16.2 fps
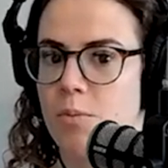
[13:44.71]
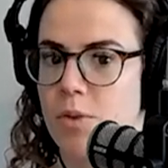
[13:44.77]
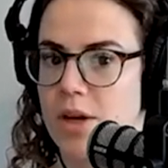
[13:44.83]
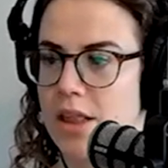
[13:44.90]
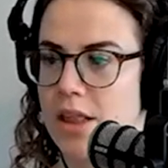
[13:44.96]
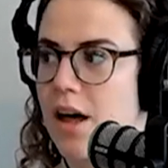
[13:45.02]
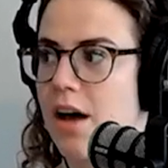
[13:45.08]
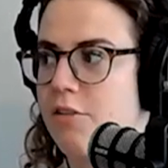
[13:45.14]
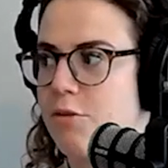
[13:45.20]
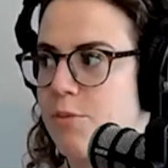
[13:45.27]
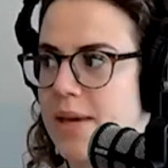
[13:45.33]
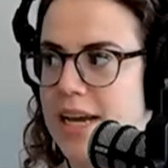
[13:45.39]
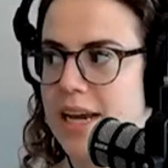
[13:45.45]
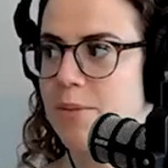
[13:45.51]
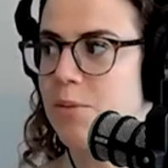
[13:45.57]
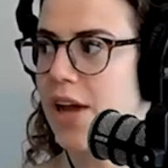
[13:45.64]
And we love
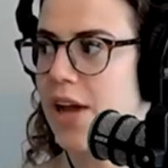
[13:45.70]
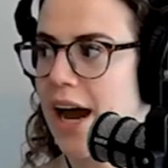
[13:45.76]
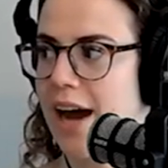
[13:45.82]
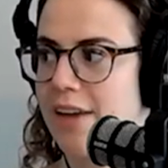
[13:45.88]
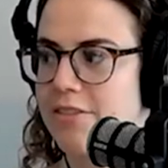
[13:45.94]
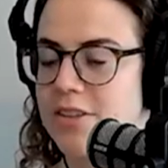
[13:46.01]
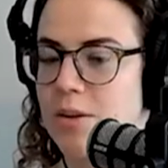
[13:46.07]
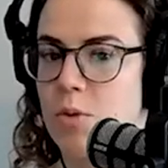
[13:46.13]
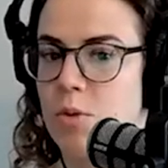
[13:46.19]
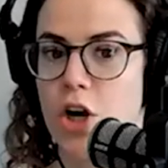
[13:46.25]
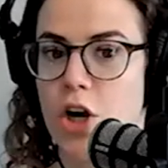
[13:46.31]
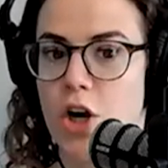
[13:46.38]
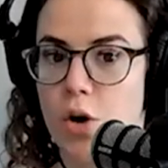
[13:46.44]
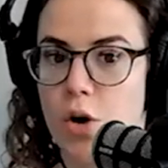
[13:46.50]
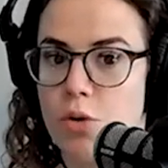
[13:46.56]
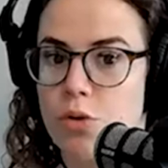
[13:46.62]
being able to have someone
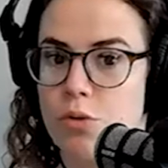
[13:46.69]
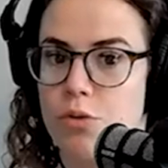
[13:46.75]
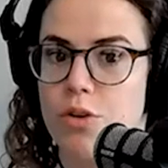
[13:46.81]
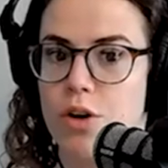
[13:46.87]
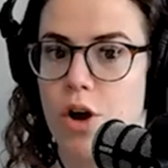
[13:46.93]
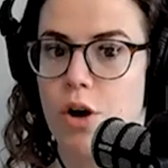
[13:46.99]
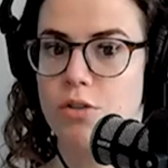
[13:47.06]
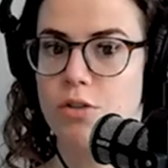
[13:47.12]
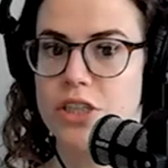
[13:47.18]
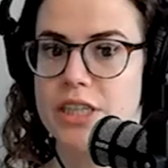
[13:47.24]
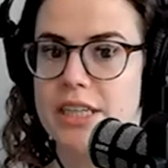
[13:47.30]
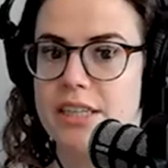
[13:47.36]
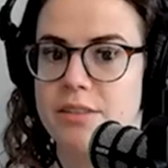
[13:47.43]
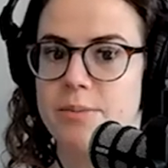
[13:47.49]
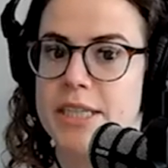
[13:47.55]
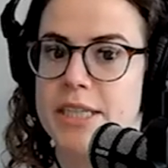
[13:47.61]
go through the coaching
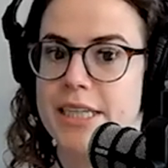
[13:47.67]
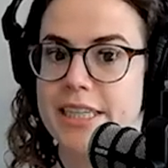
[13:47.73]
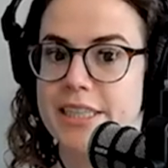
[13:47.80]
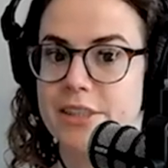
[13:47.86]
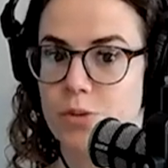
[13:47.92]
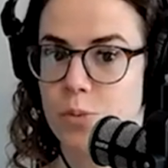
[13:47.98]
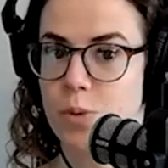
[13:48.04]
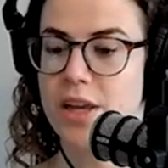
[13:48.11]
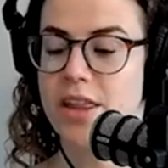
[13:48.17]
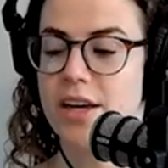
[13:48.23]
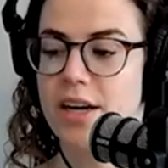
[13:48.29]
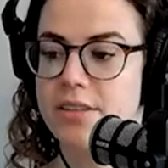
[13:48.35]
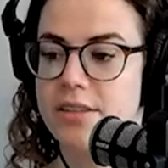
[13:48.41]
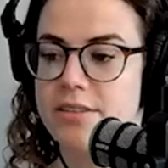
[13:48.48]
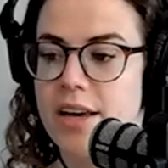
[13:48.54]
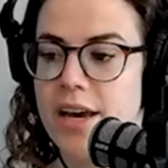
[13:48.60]
experience with
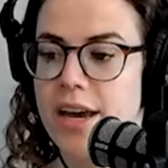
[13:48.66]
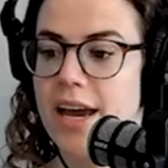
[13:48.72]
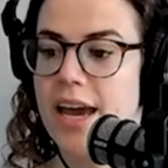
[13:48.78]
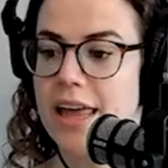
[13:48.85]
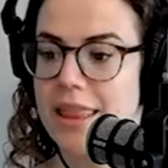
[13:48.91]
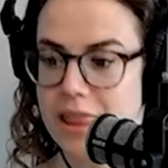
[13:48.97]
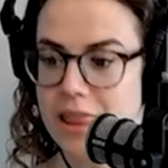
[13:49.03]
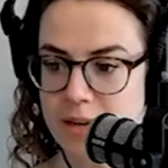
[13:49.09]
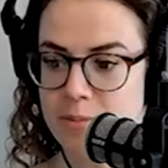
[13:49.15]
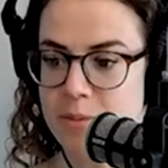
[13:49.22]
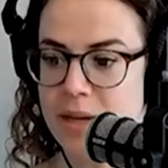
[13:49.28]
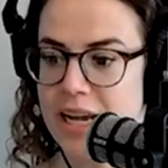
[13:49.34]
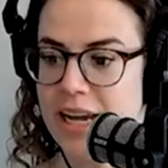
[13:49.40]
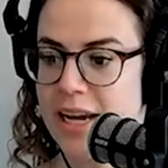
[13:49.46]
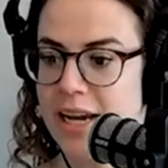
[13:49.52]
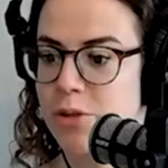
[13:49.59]
us and then
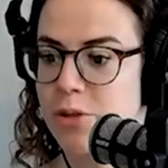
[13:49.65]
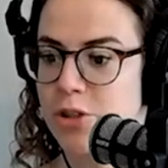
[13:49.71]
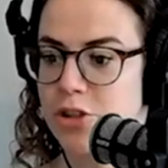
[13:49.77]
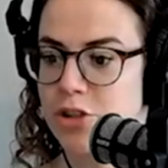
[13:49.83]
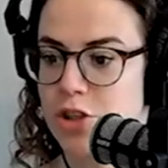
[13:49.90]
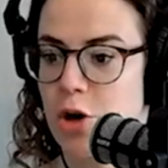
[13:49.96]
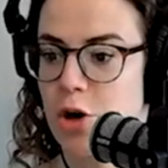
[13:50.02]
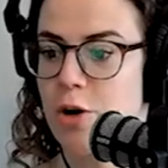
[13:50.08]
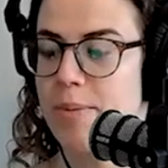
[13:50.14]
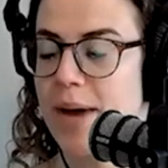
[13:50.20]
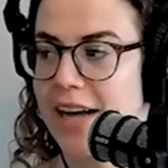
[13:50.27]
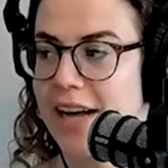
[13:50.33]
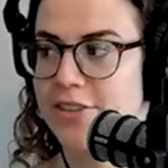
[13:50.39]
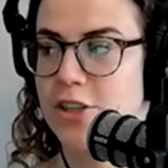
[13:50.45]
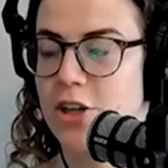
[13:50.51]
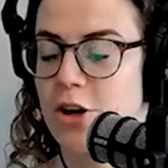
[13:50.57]
being able able to show up
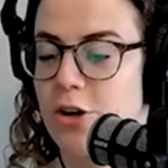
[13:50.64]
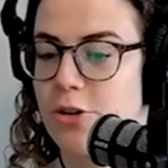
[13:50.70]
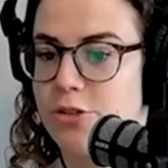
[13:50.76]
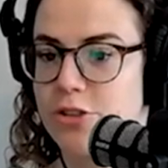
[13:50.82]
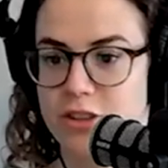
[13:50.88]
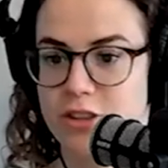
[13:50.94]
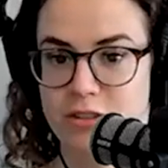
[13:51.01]
as a coach,